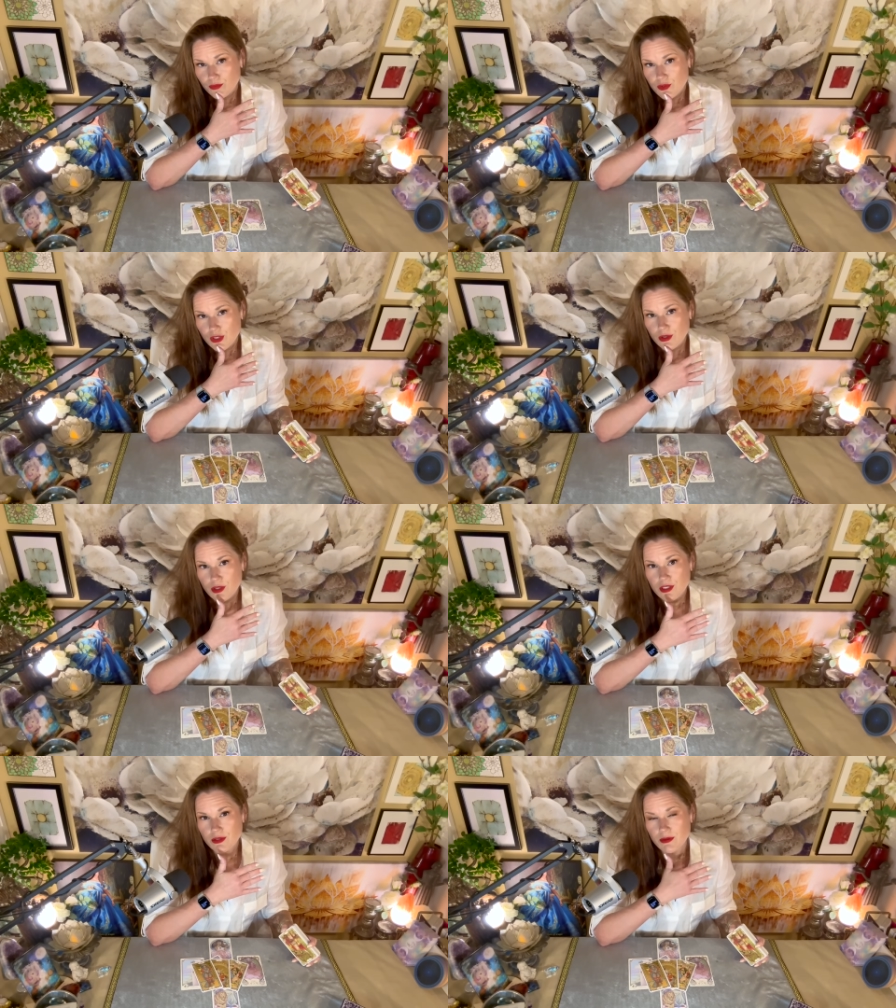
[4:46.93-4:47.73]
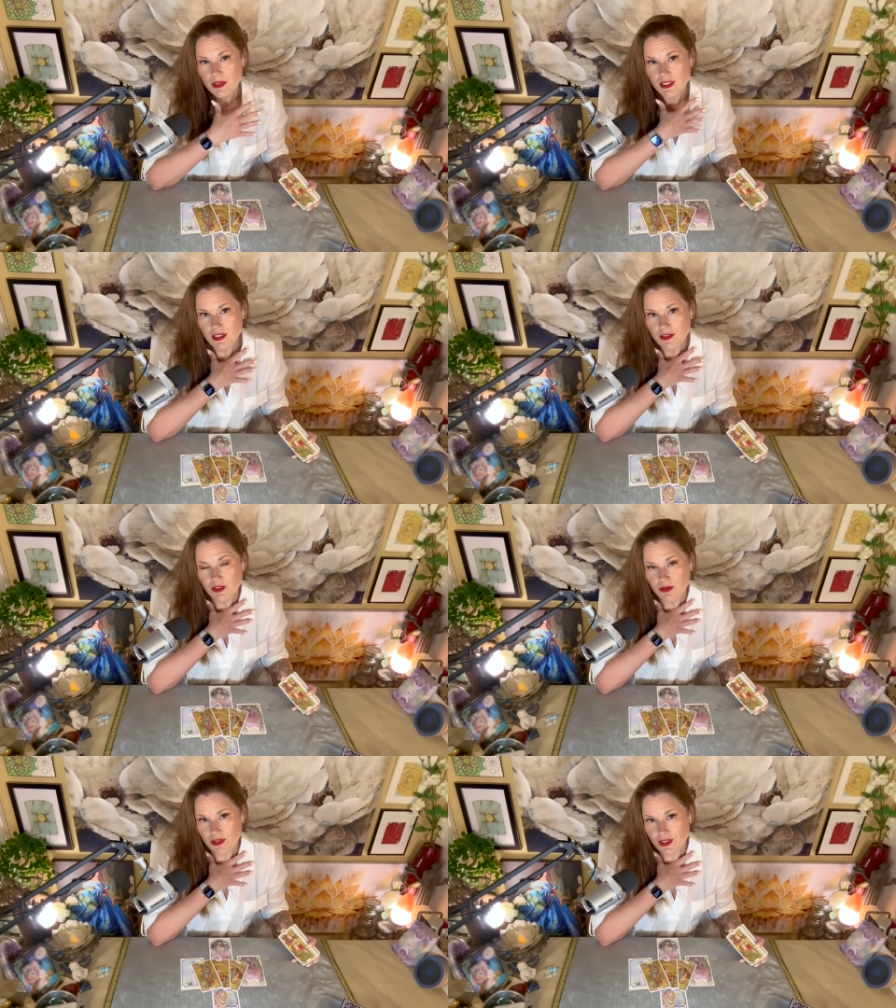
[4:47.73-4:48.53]
So long as it remains hidden
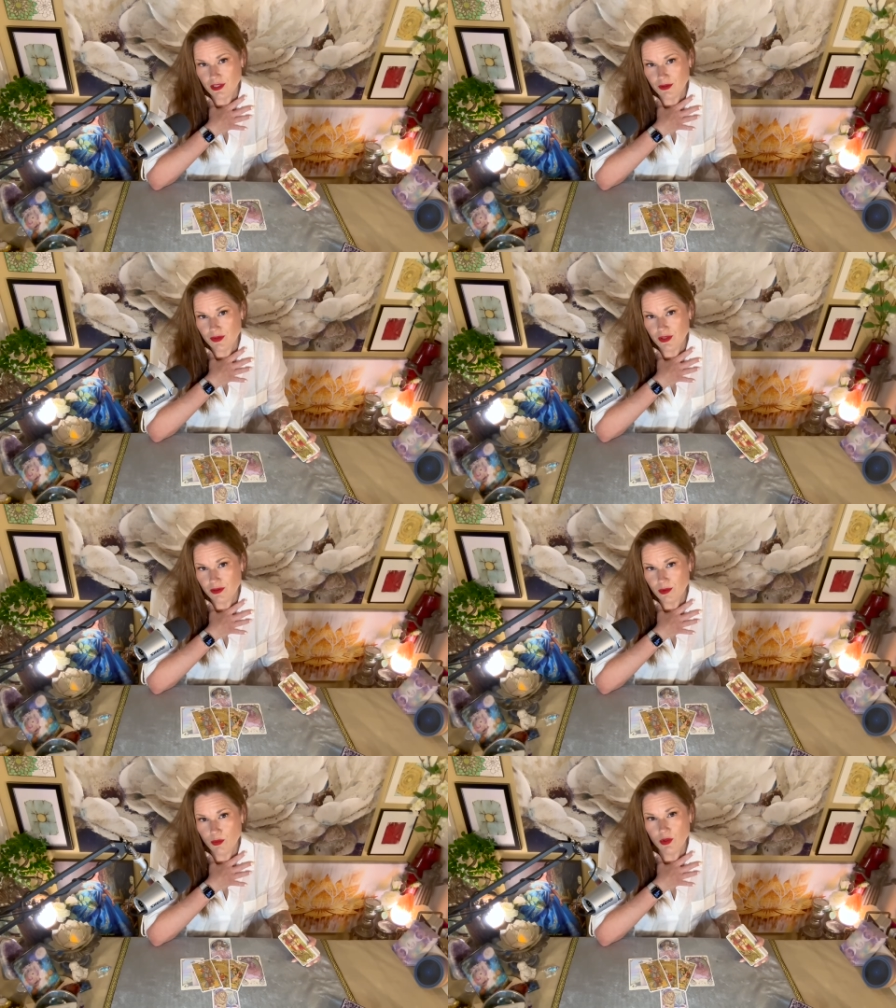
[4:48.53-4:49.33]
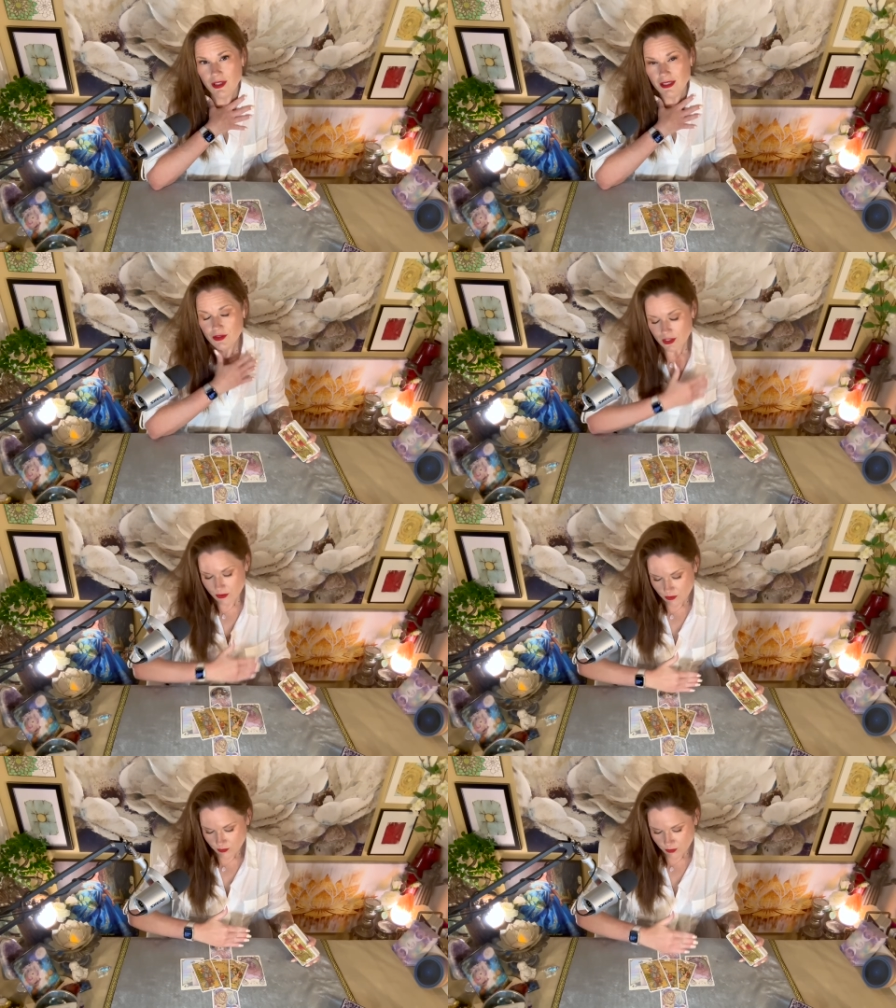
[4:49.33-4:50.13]
to ourselves, we won't allow
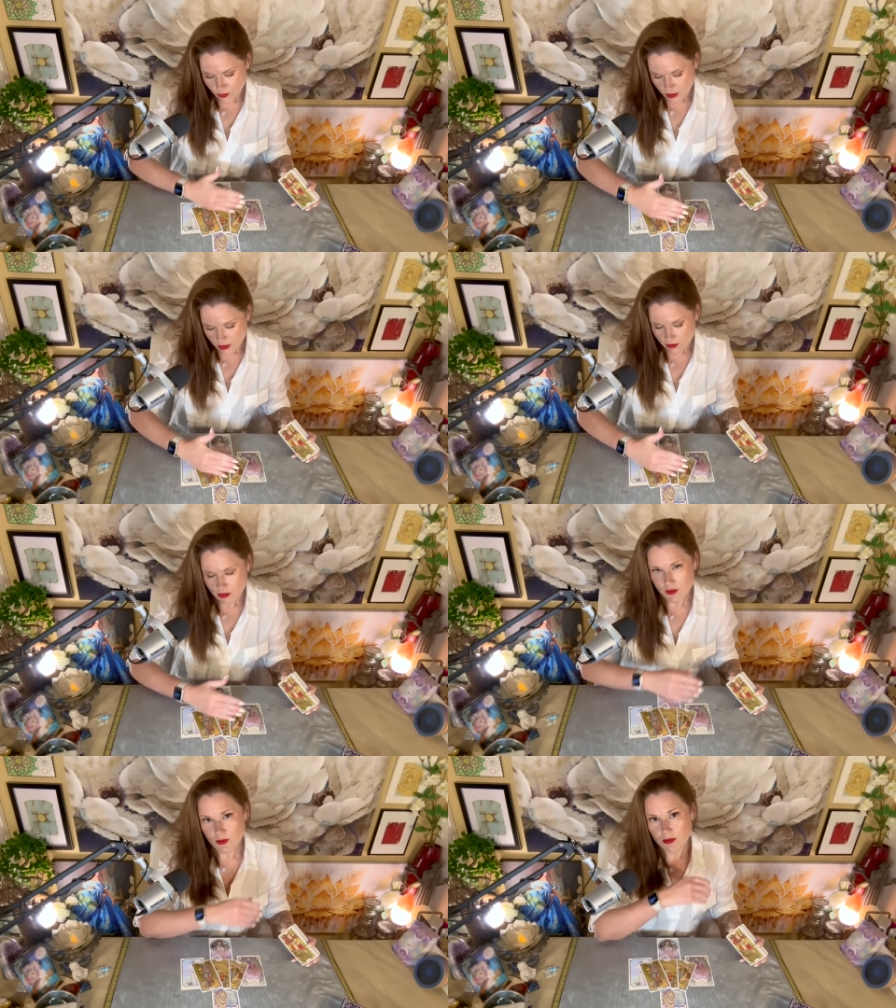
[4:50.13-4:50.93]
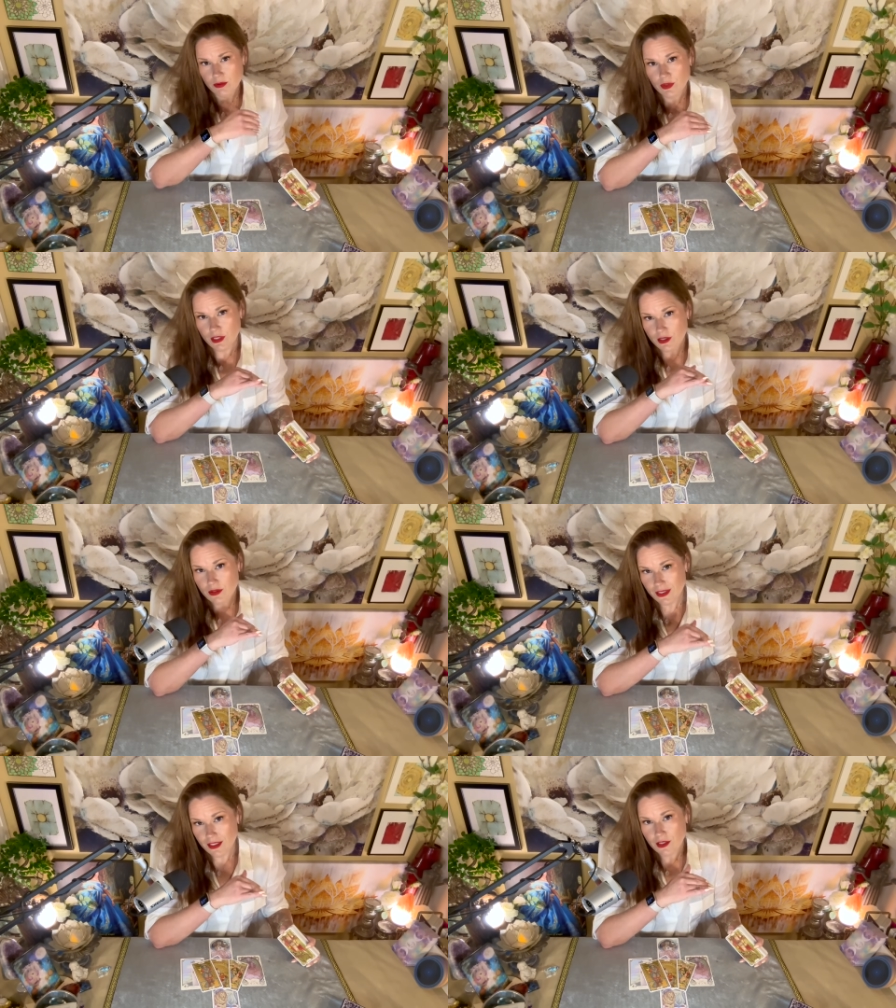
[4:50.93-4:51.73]
ourselves to fully acknowledge what we're feeling,
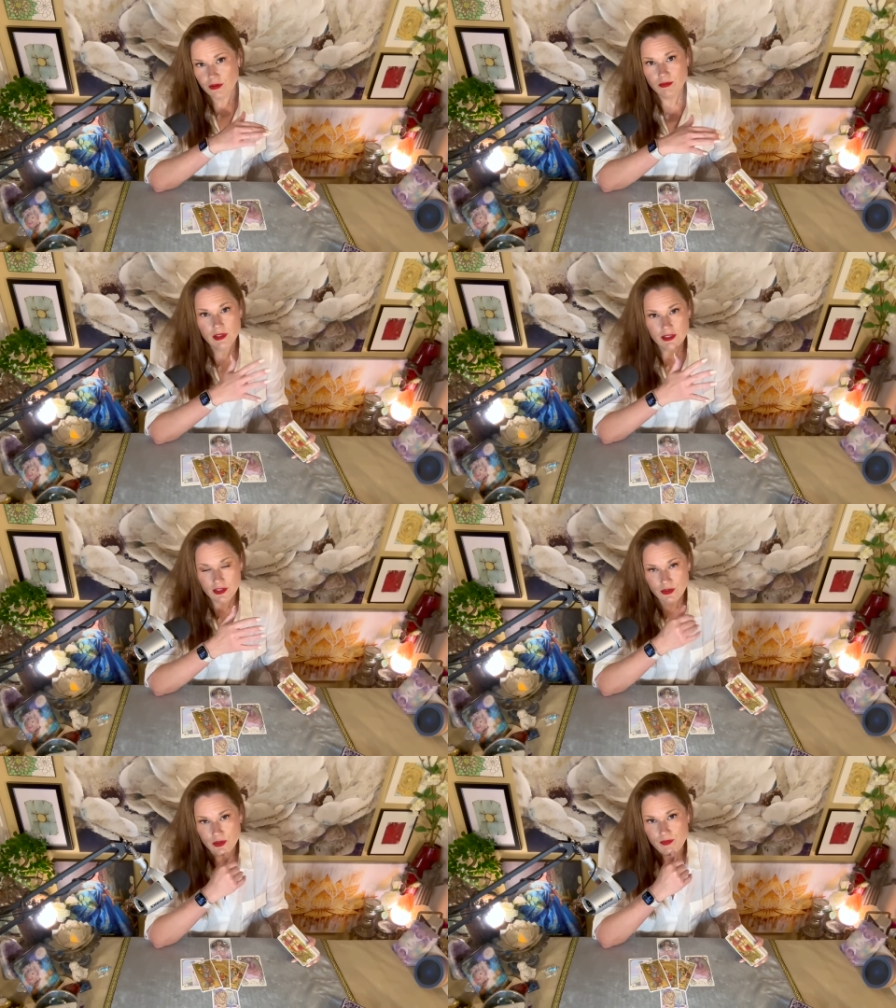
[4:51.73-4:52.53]
thinking, etc